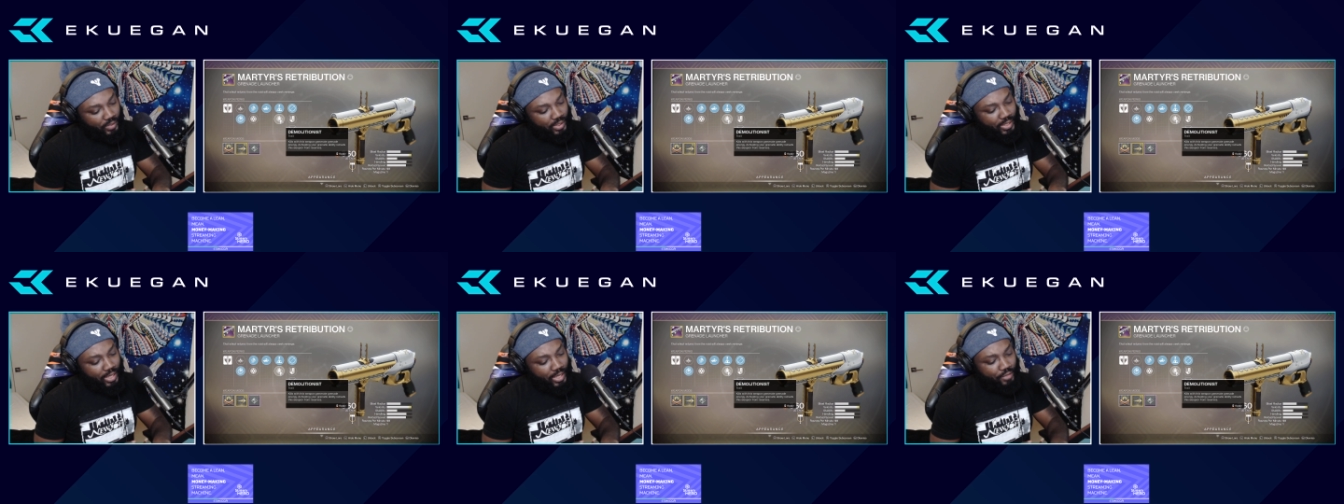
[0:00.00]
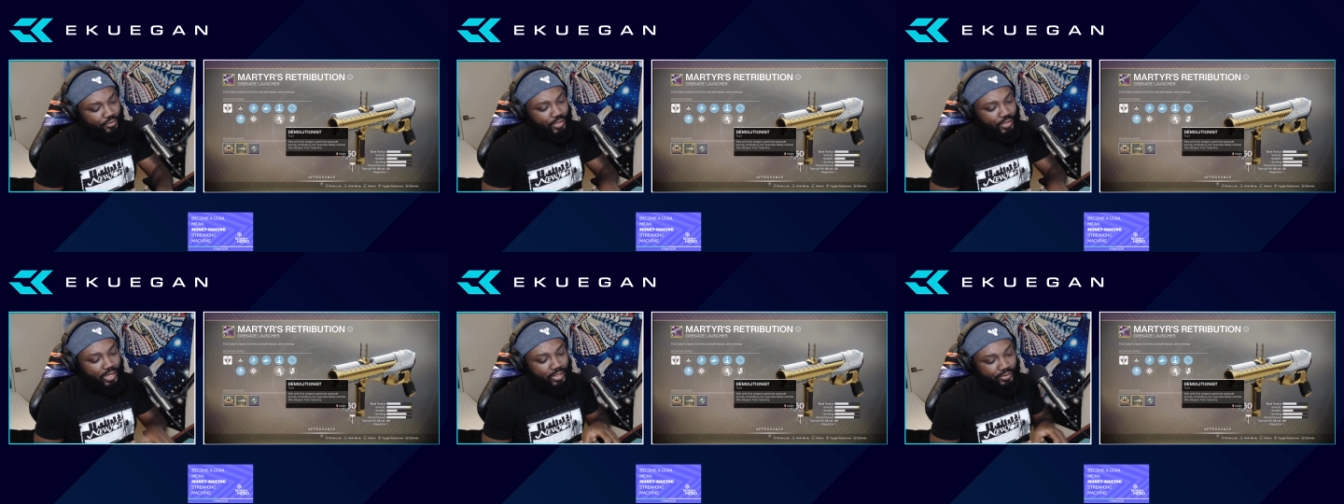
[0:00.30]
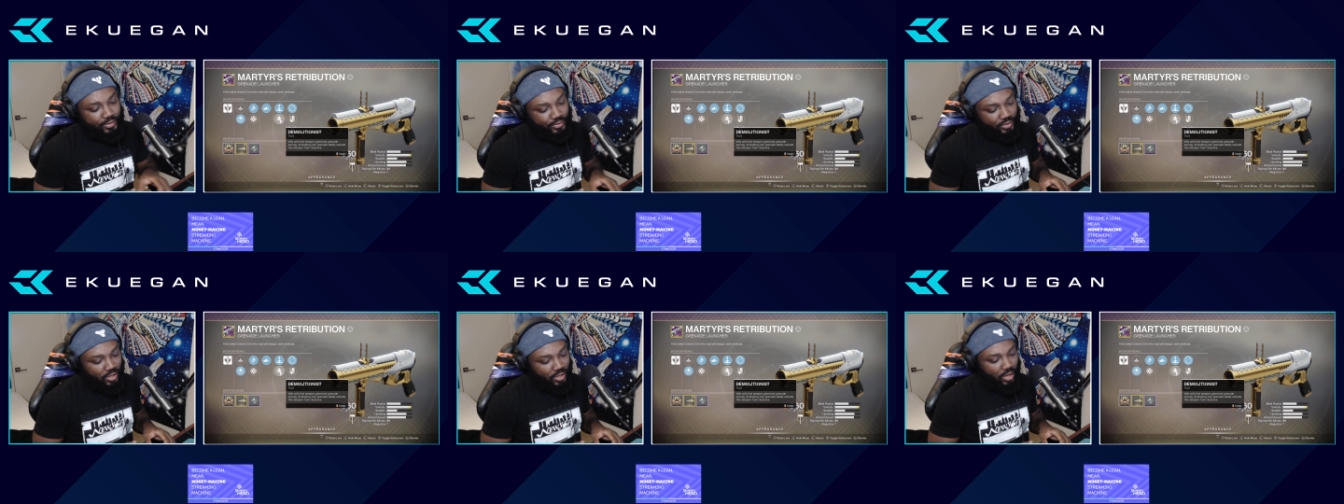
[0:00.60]
that grenade
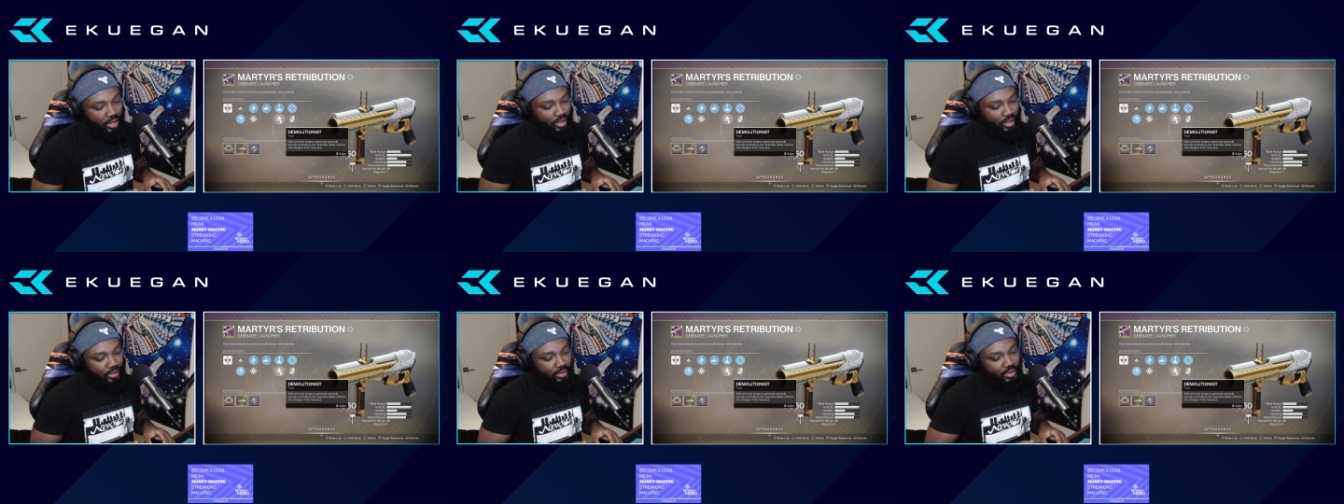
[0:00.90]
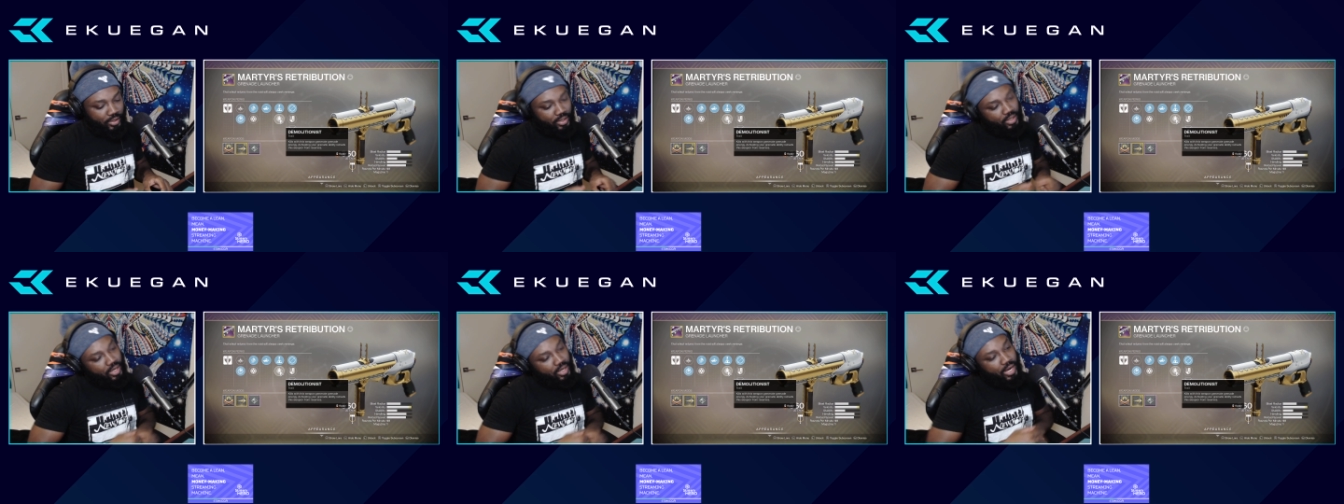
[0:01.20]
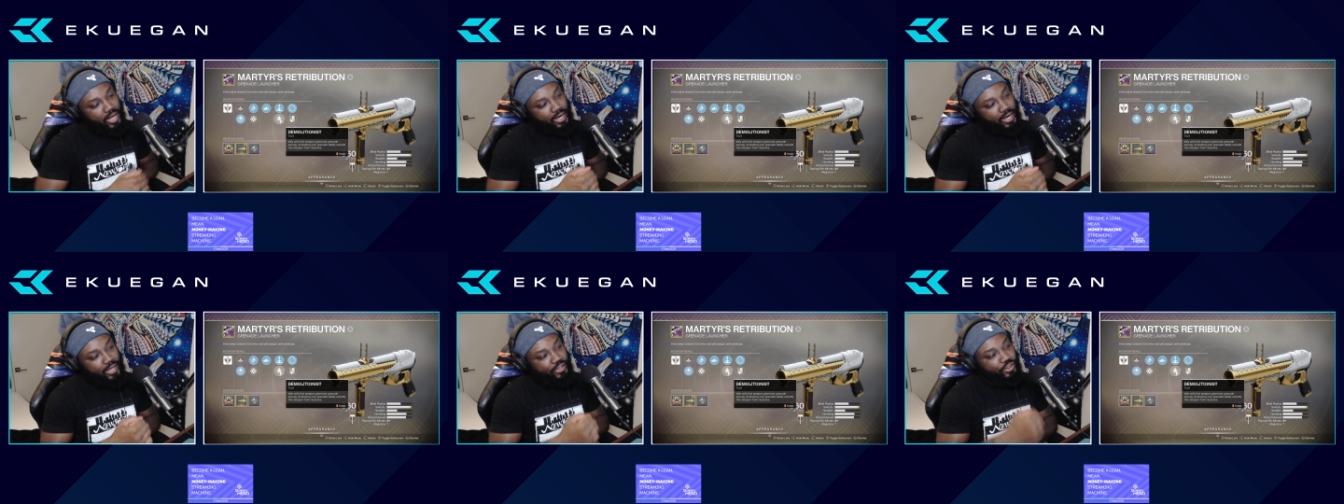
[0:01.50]
is gone
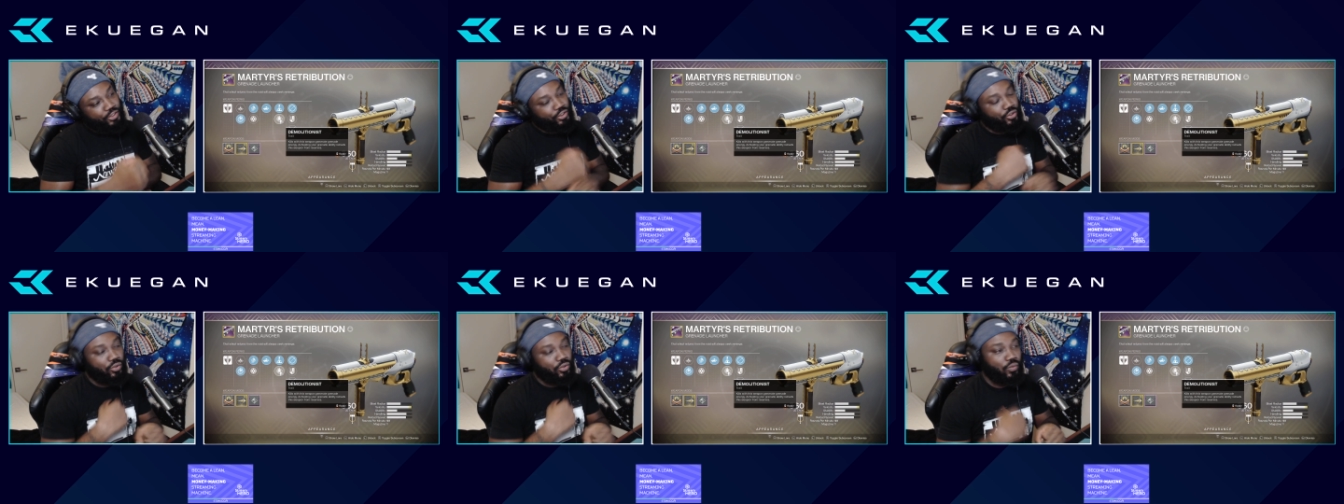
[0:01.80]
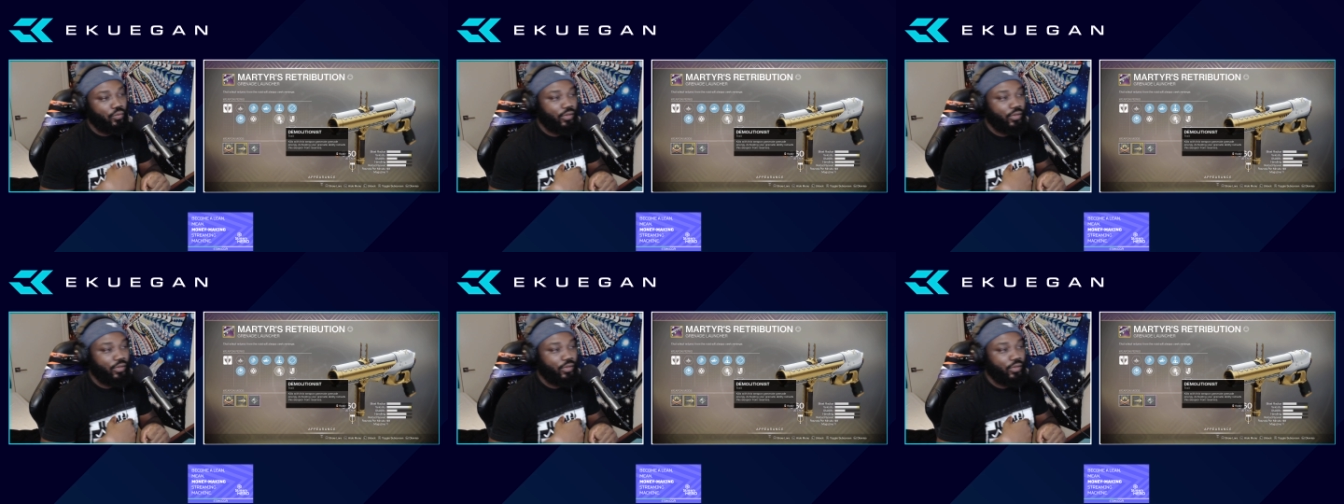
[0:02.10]
and I shoot